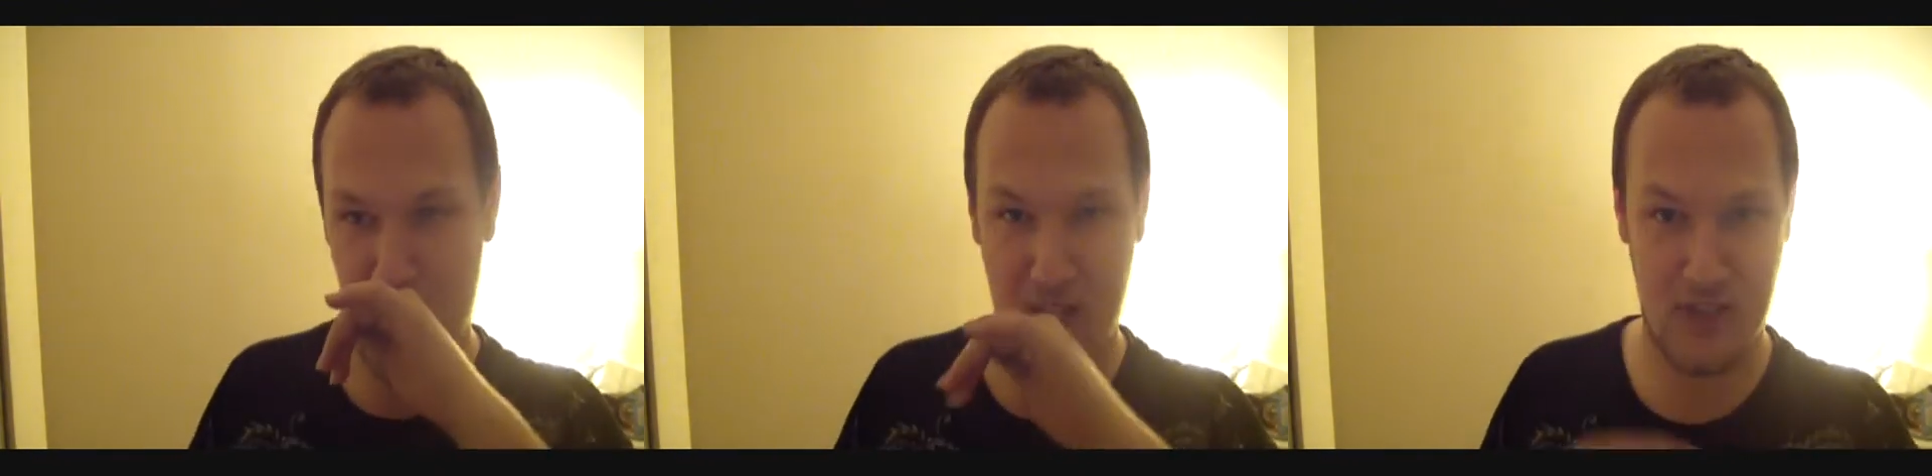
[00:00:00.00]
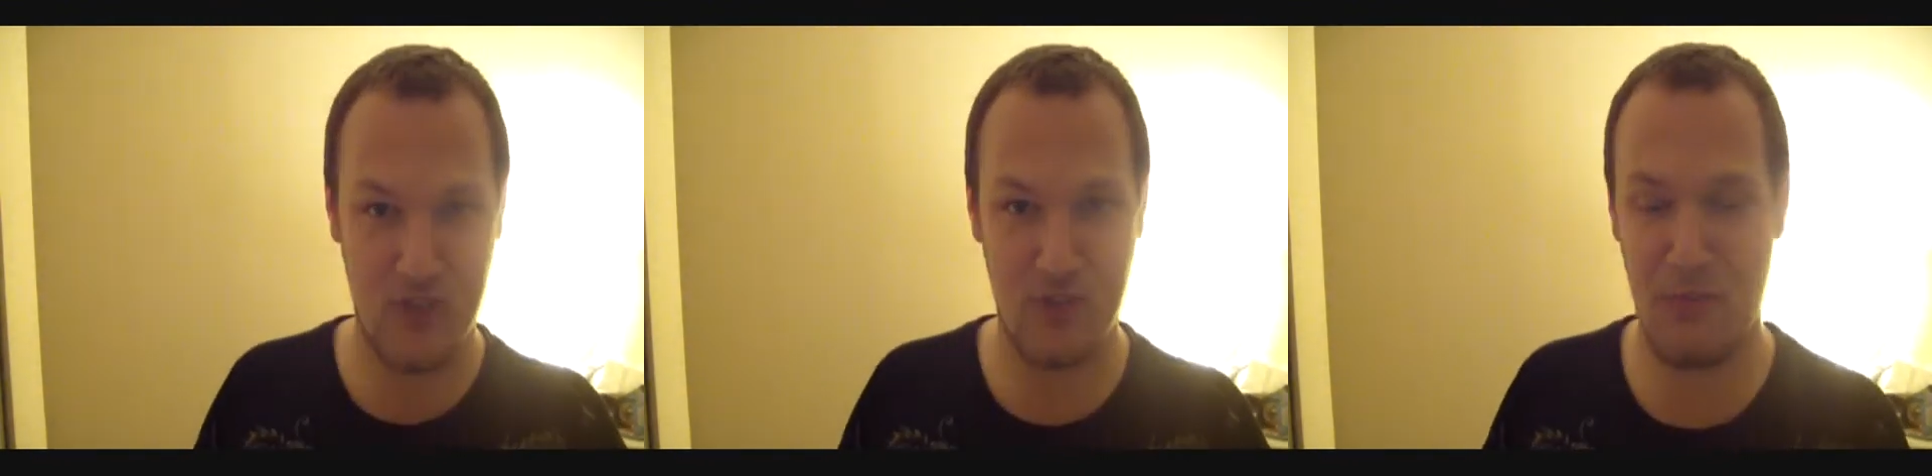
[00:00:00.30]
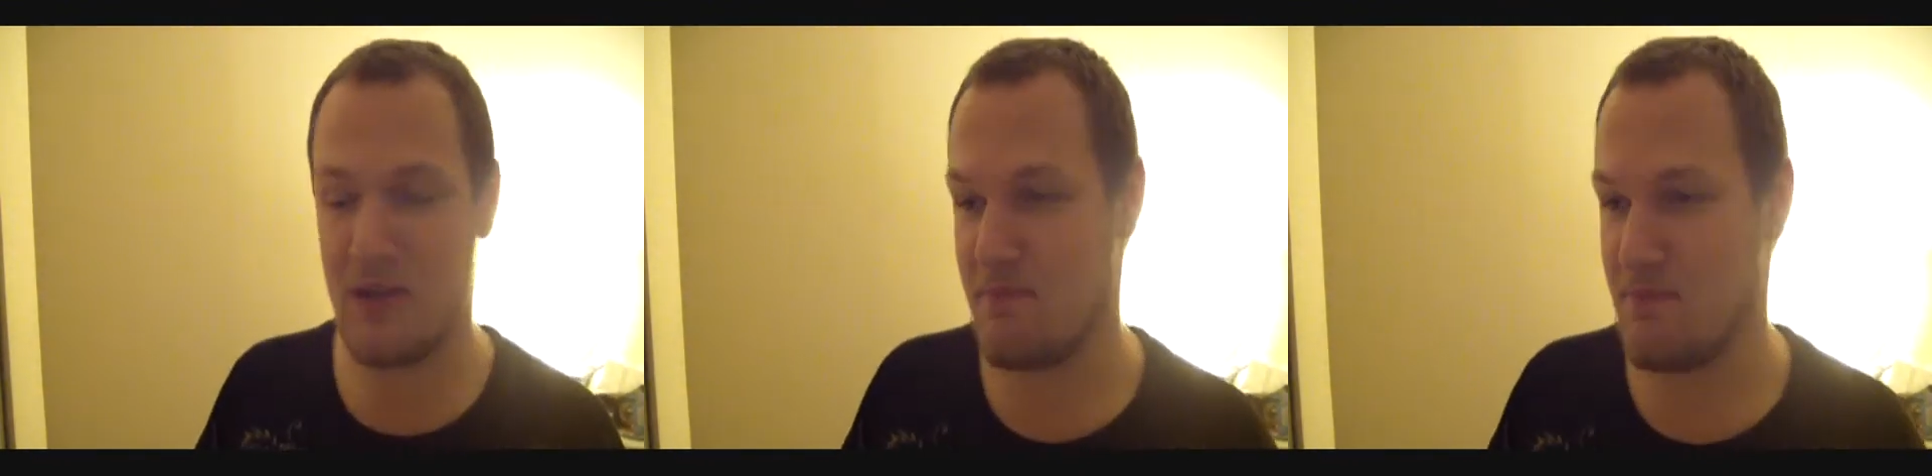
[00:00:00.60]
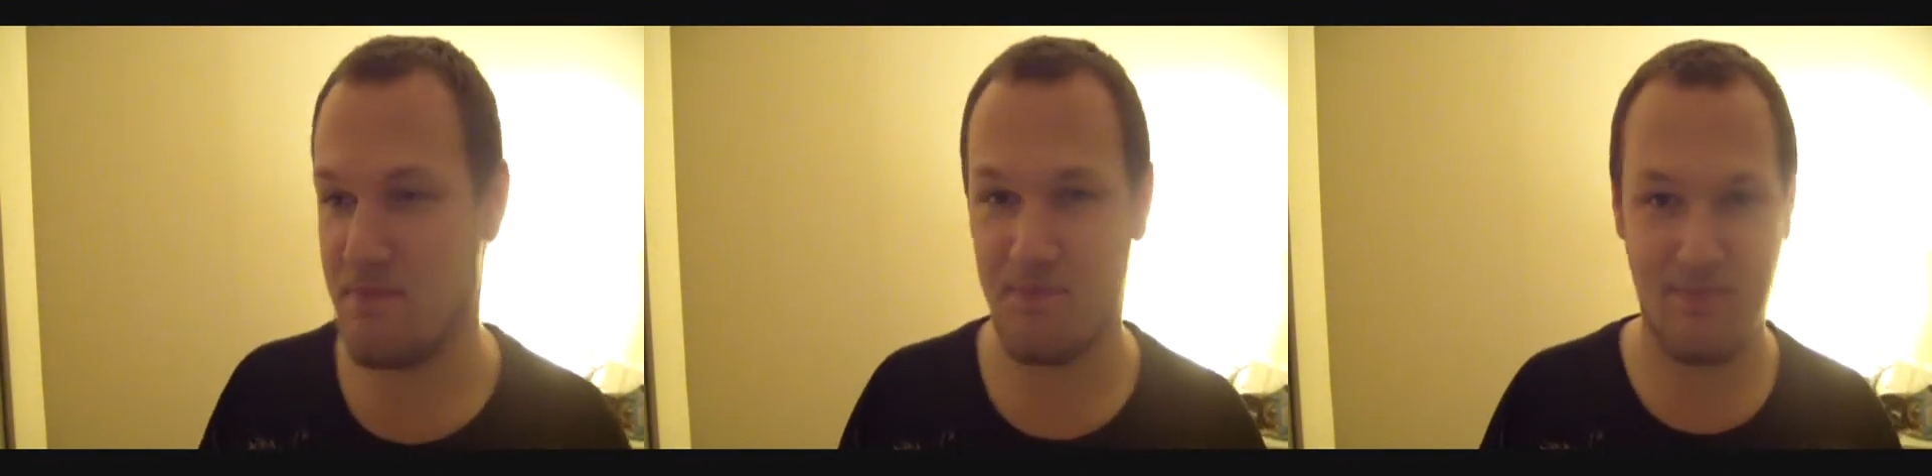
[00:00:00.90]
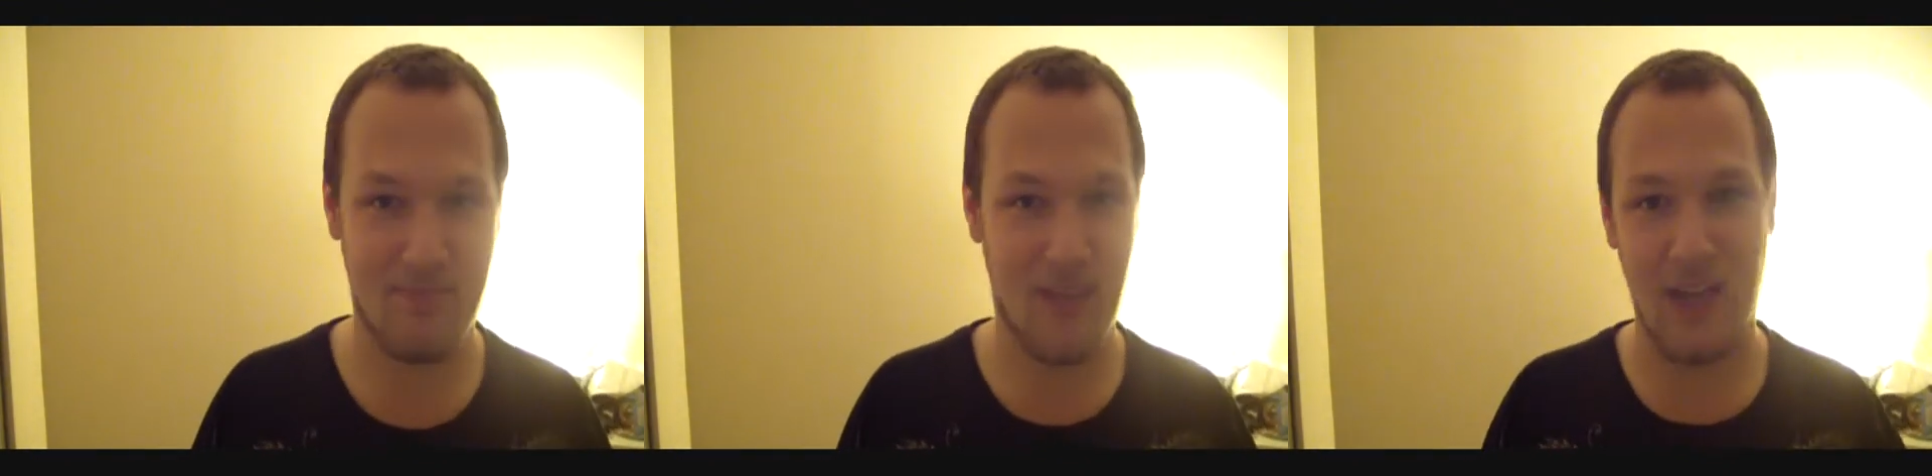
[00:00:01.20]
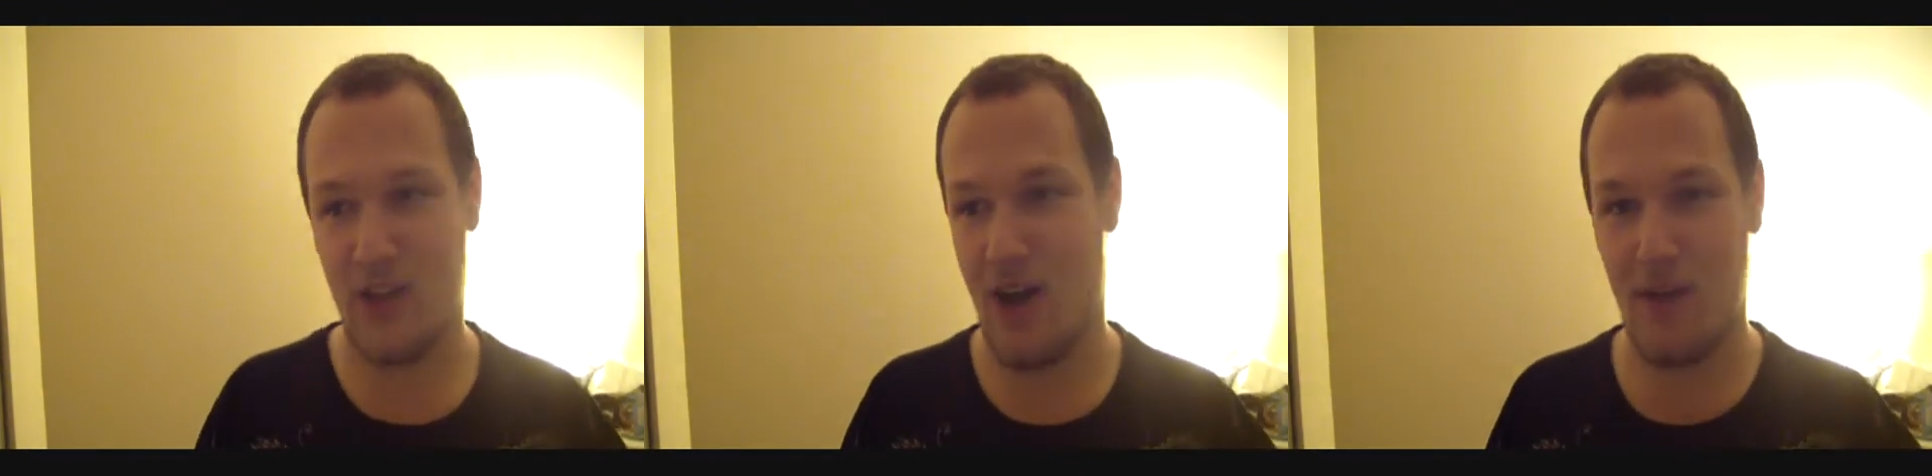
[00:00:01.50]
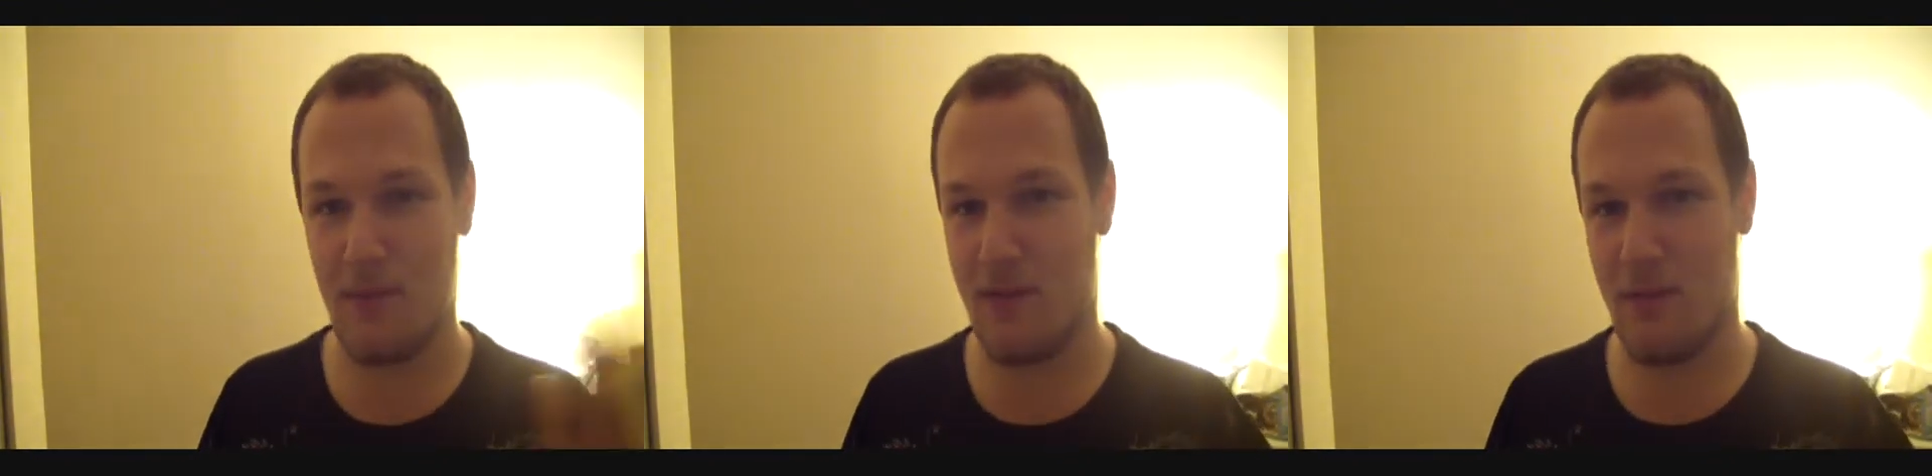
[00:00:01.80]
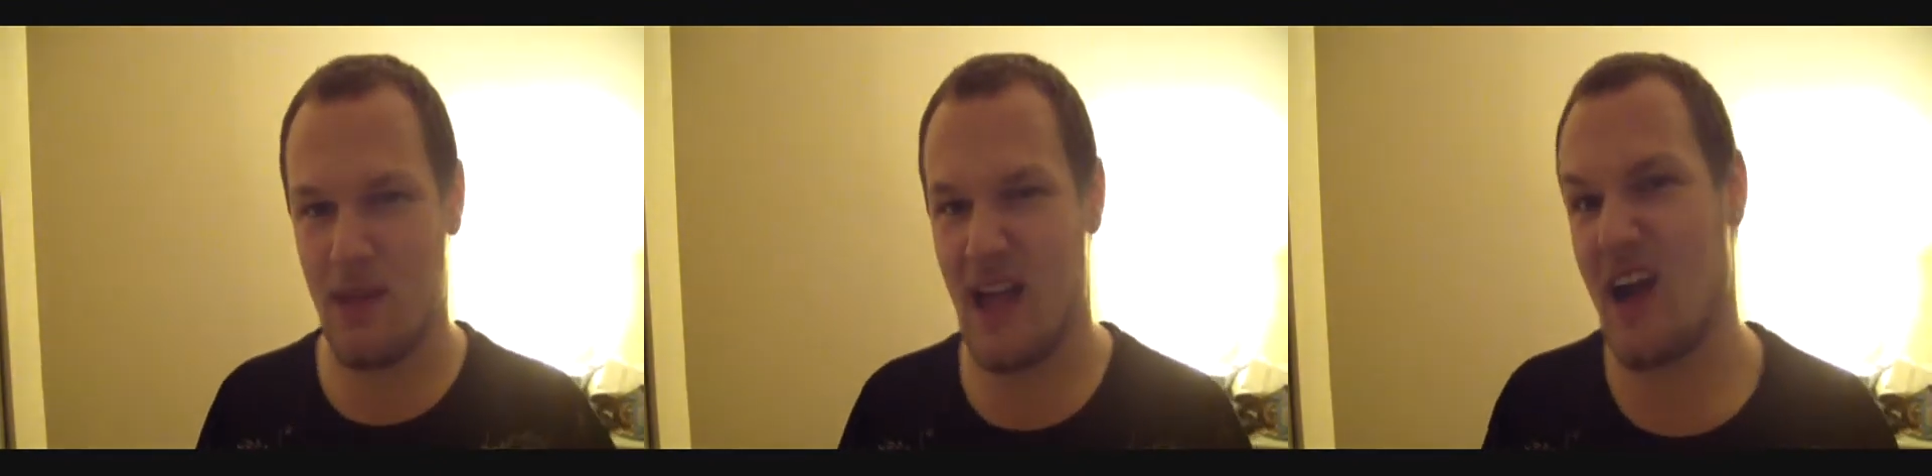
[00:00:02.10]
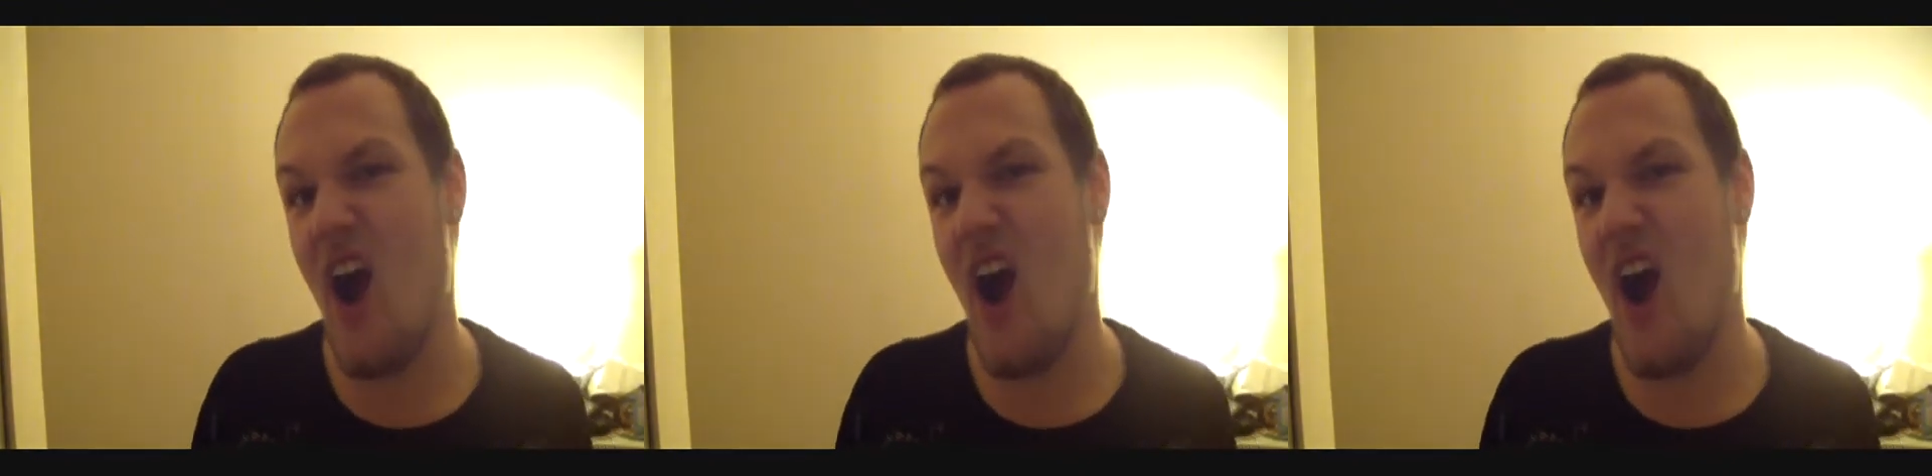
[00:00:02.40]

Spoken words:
Excuse me. Y'all people would be like,